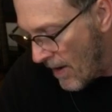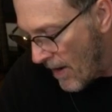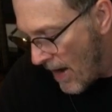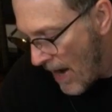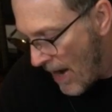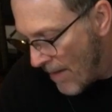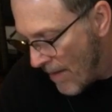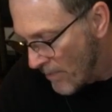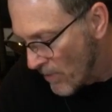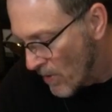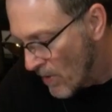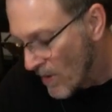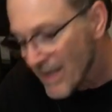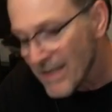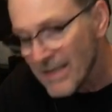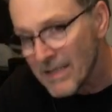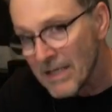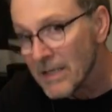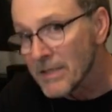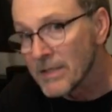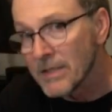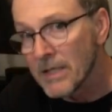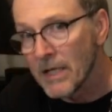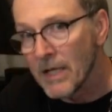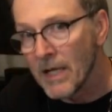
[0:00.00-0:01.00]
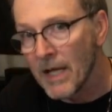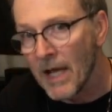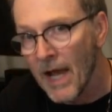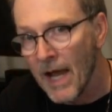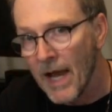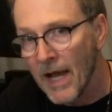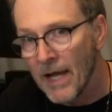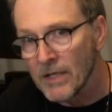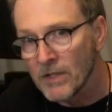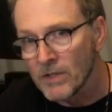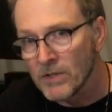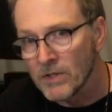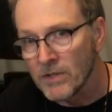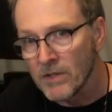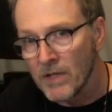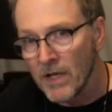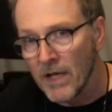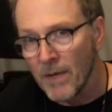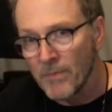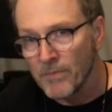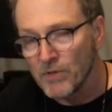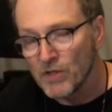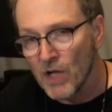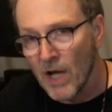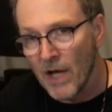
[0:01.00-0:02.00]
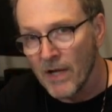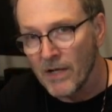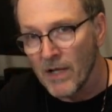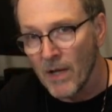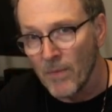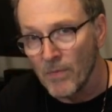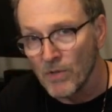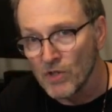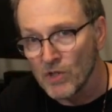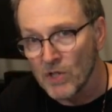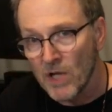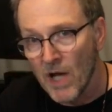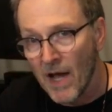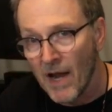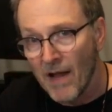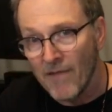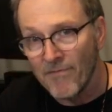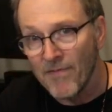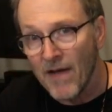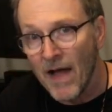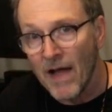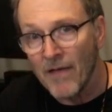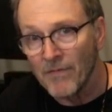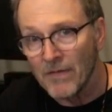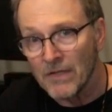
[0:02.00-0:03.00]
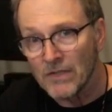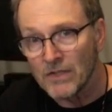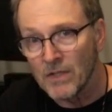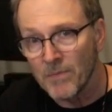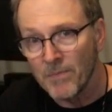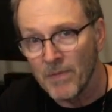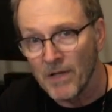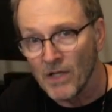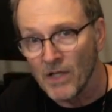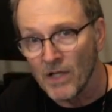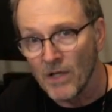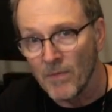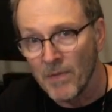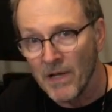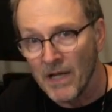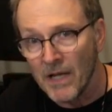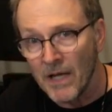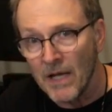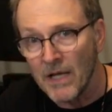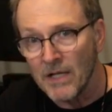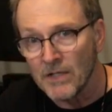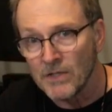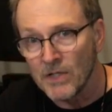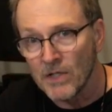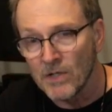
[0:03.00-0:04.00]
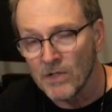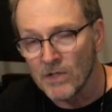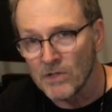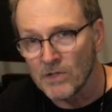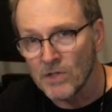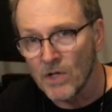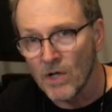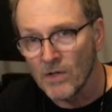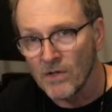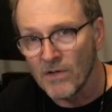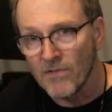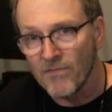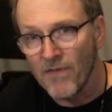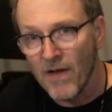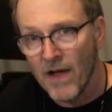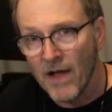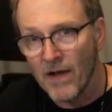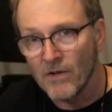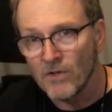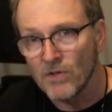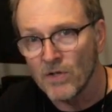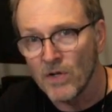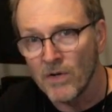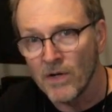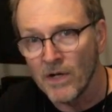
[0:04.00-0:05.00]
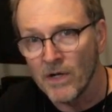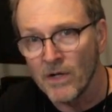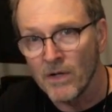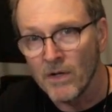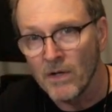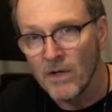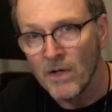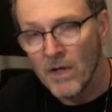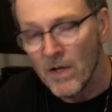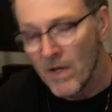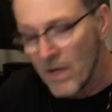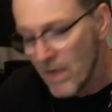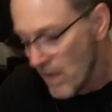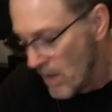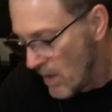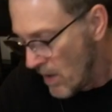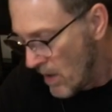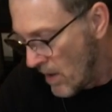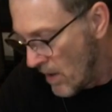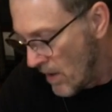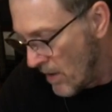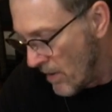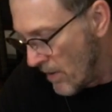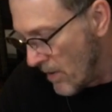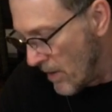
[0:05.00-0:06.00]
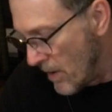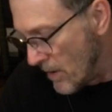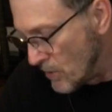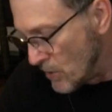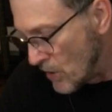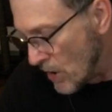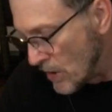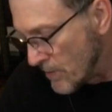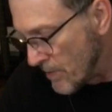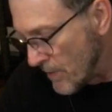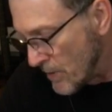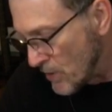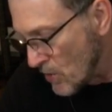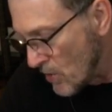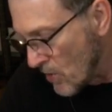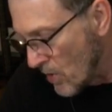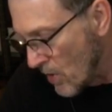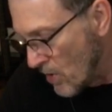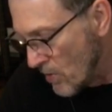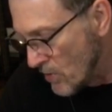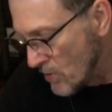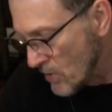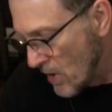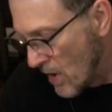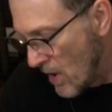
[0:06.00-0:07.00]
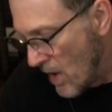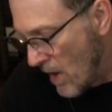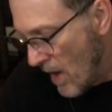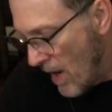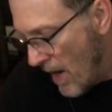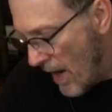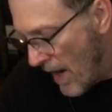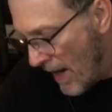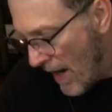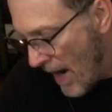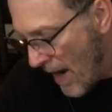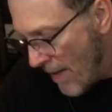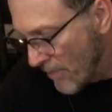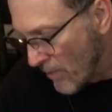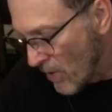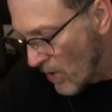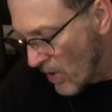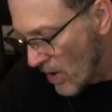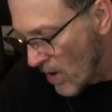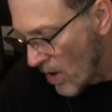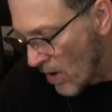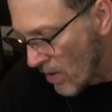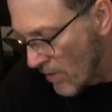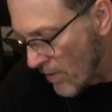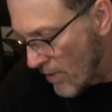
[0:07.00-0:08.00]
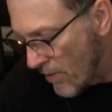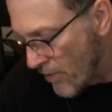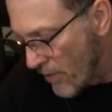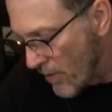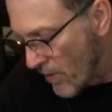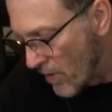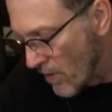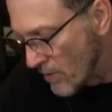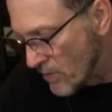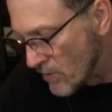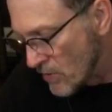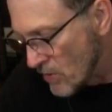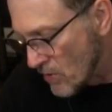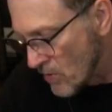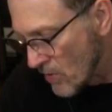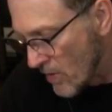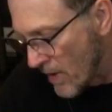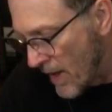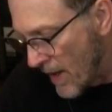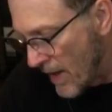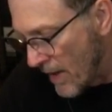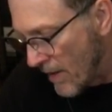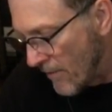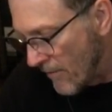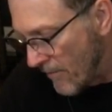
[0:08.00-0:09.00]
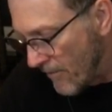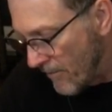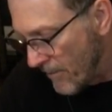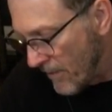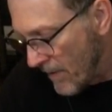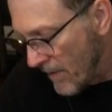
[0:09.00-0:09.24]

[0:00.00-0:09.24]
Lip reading: I'm going to disengage the Hipshot Doubleshot. I find this to be a little bit easier to turn the fine tuning adjustment screws. And I'm going to go to the third string,